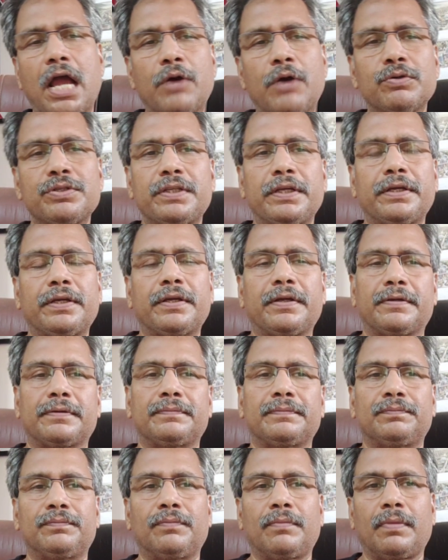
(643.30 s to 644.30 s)
I was thinking,
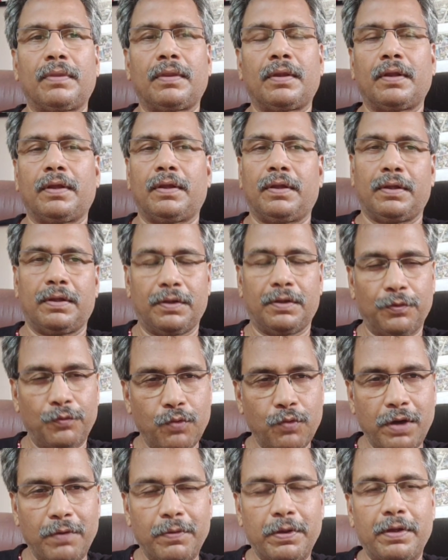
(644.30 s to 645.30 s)

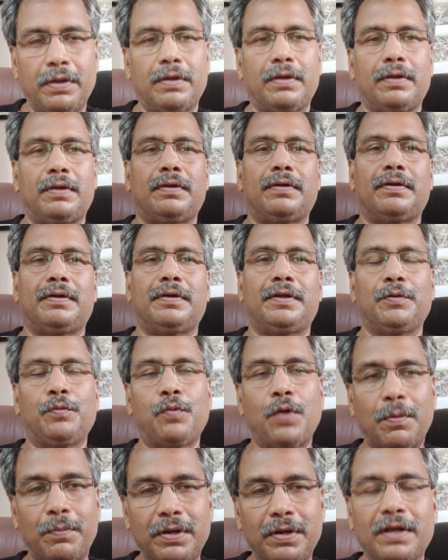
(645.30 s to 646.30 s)
if you
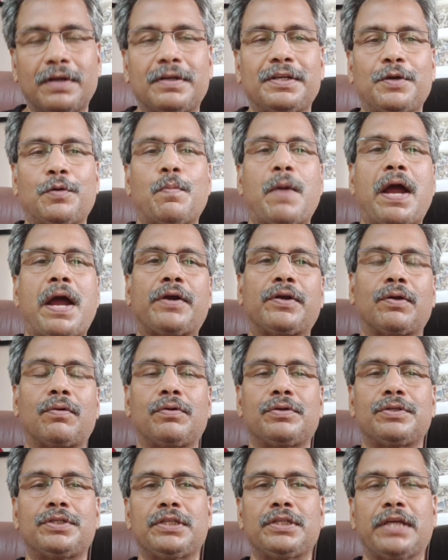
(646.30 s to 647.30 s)
have done your
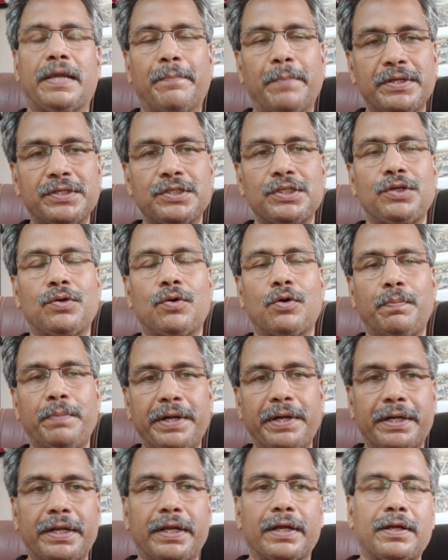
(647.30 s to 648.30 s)
biotechnology, MSc or
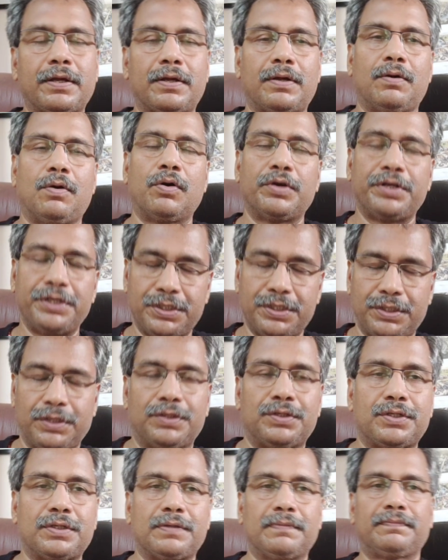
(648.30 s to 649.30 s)
BTech or
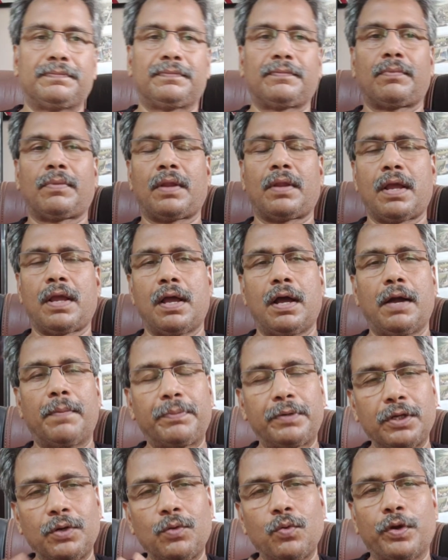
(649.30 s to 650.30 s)
research,
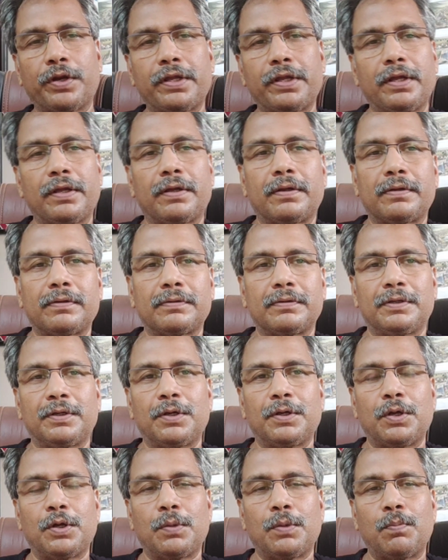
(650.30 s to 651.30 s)
after working
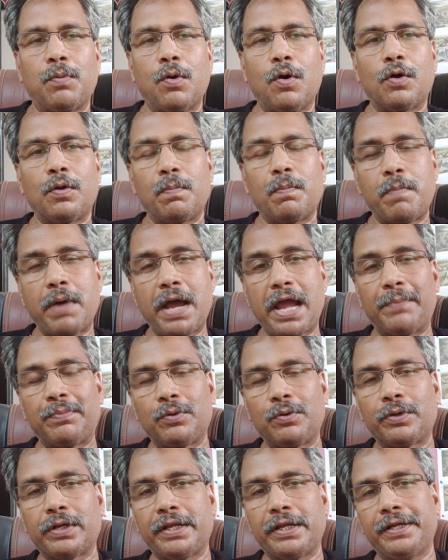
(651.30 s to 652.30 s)
for
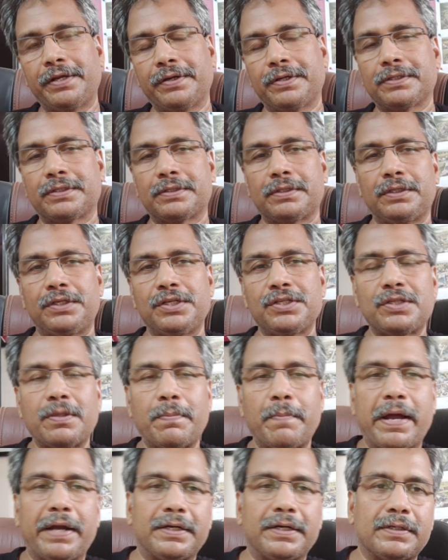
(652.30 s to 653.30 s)
5 to 10 years, this is
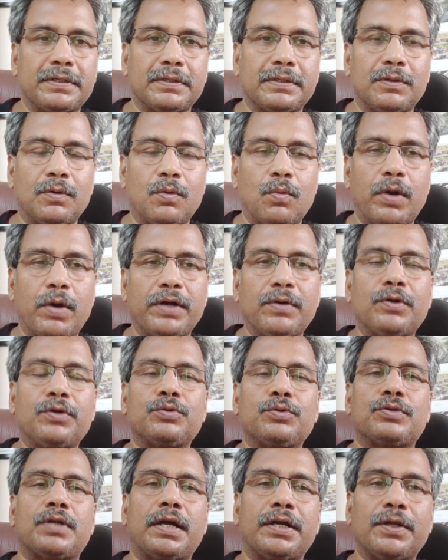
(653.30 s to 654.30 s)
the band, why
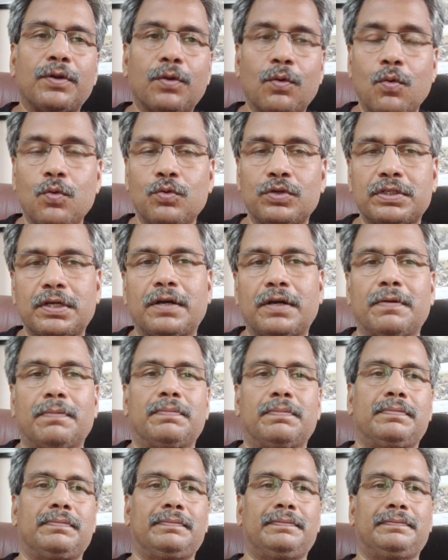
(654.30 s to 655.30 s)
don't you start your own startup?